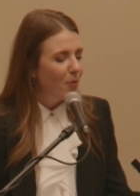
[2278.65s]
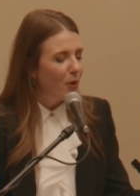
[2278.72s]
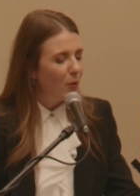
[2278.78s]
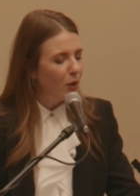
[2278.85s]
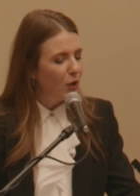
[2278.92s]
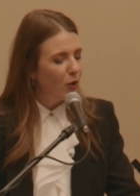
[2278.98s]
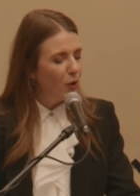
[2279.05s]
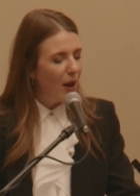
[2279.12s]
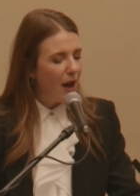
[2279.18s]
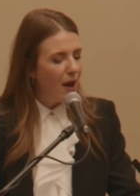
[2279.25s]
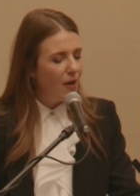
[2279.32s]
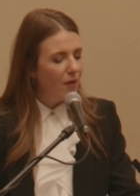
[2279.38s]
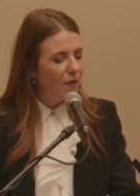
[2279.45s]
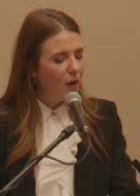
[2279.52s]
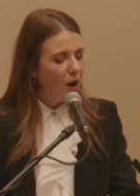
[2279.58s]
But when you
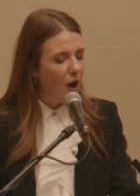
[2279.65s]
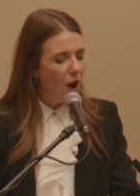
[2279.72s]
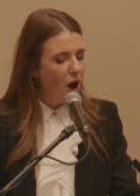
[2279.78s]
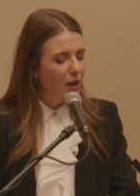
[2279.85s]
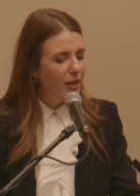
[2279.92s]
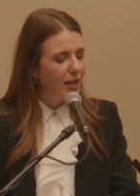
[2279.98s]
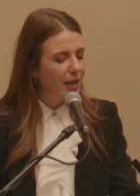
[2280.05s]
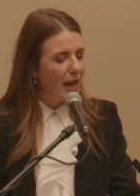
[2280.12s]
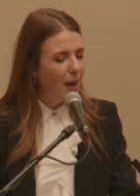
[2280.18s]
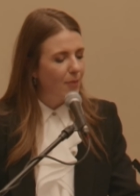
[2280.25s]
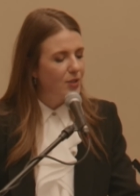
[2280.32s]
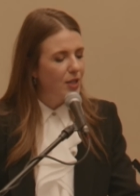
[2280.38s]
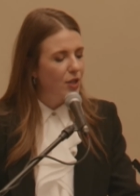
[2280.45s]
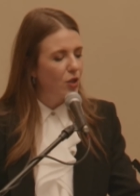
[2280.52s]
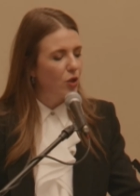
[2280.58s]
have a hockey
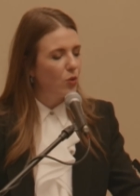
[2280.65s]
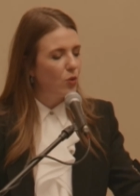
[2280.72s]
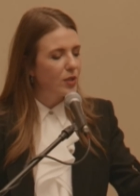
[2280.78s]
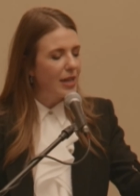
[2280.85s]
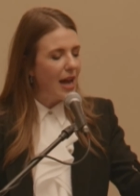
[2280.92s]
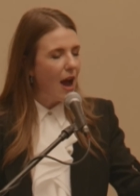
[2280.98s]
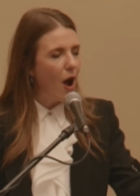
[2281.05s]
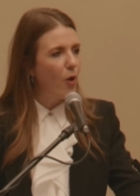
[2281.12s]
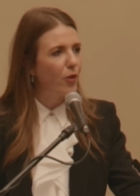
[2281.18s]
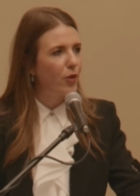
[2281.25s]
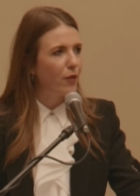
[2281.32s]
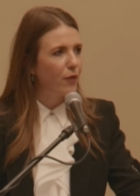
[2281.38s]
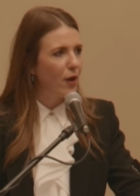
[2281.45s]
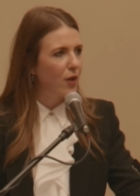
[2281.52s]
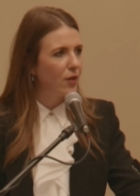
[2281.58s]
captain who's out at
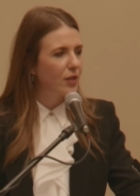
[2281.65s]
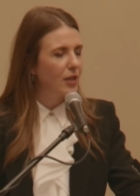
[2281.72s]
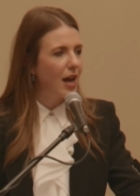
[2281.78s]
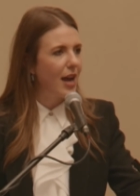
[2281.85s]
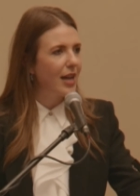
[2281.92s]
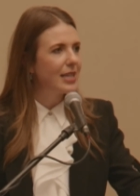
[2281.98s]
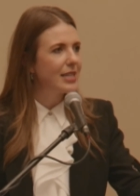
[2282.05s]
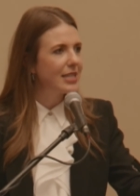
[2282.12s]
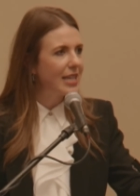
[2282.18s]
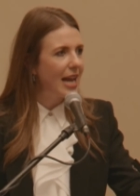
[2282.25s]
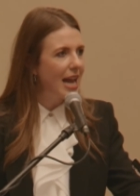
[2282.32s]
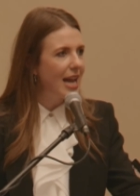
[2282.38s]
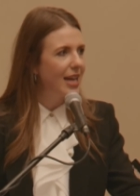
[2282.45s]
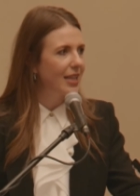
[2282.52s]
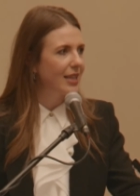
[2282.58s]
the front of the line,
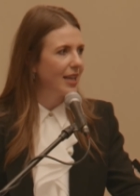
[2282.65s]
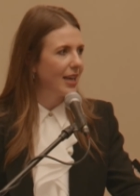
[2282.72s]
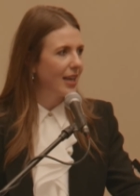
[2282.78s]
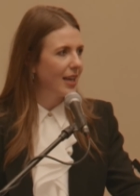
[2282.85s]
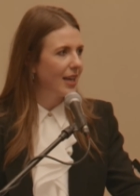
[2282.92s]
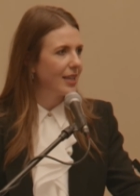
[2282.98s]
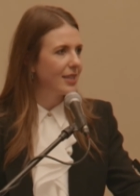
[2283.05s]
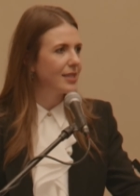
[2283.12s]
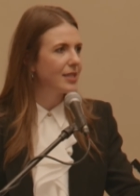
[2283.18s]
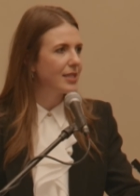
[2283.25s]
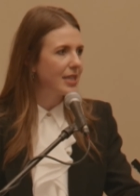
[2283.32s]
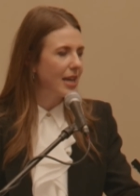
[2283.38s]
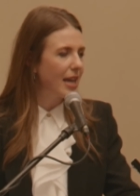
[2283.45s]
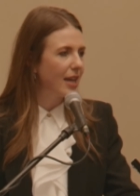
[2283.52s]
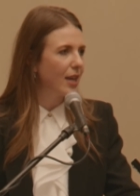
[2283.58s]
taking the hits,
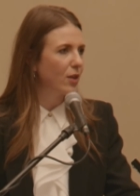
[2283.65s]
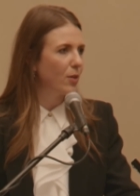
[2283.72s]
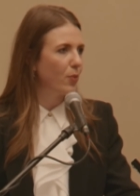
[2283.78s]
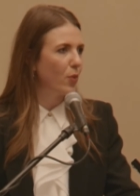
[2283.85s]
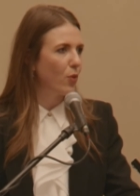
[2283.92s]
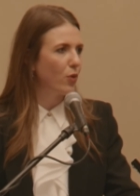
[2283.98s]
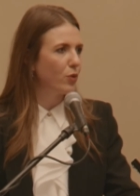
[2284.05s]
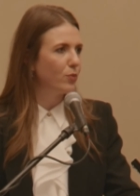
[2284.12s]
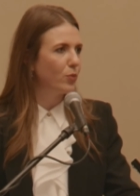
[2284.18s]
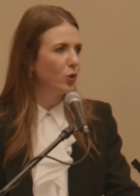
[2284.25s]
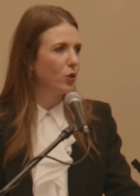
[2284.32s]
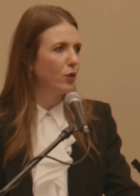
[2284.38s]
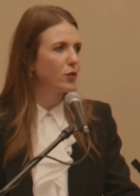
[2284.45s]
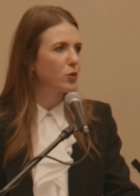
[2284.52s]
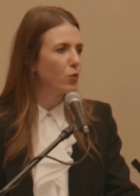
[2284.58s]
taking the bold
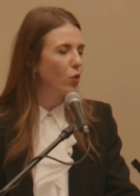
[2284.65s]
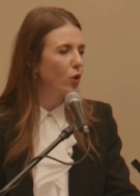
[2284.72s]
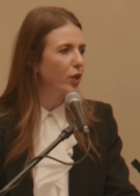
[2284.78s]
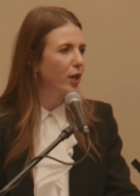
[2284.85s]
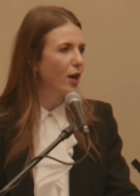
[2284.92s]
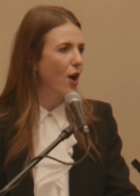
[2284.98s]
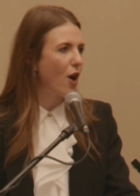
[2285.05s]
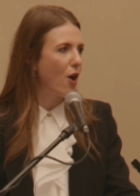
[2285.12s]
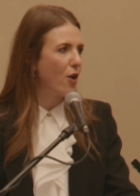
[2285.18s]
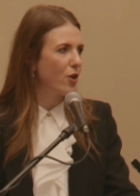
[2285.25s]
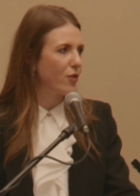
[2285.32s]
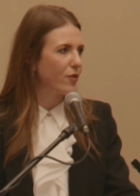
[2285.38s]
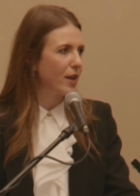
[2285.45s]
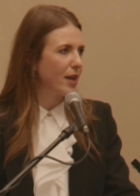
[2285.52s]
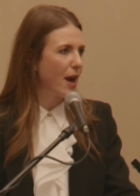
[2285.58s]
moves, working
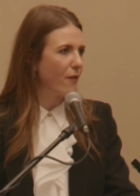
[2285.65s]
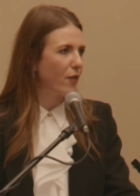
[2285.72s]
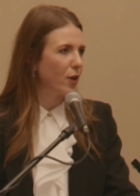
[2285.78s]
harder than